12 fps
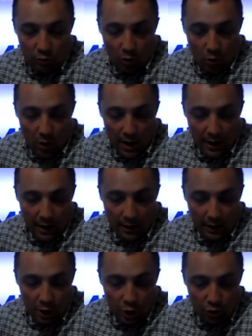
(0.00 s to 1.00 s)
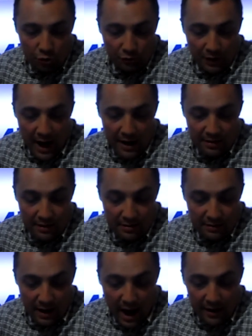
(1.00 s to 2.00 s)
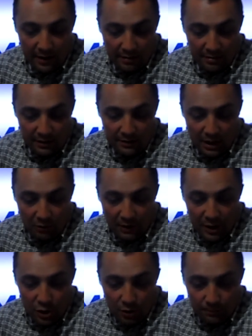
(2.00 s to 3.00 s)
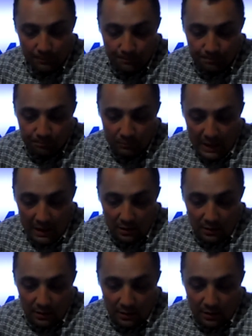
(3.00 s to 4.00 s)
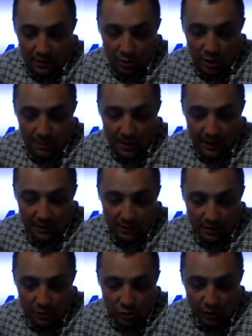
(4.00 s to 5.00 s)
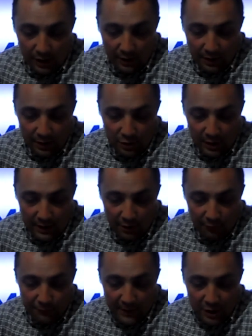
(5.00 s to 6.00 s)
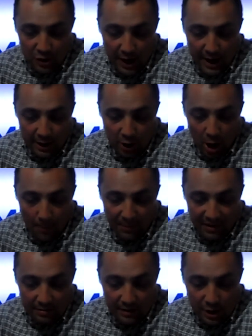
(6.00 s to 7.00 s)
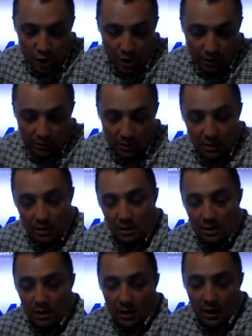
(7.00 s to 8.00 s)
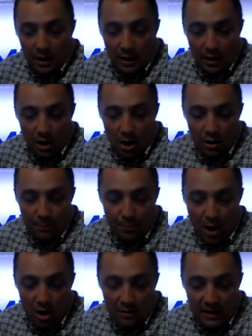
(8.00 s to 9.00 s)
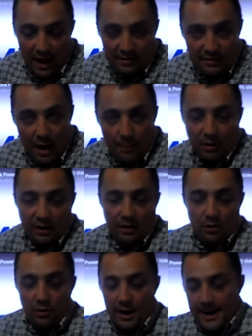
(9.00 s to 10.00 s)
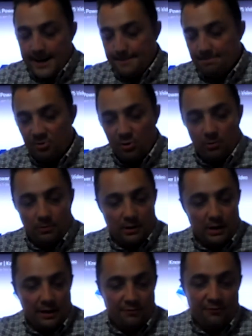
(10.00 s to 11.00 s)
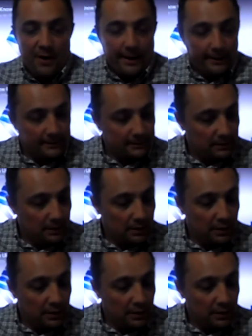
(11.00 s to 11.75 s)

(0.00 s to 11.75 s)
So industrial highest integration. Channel fresh air compensation. On box assembly, right? So that's fine.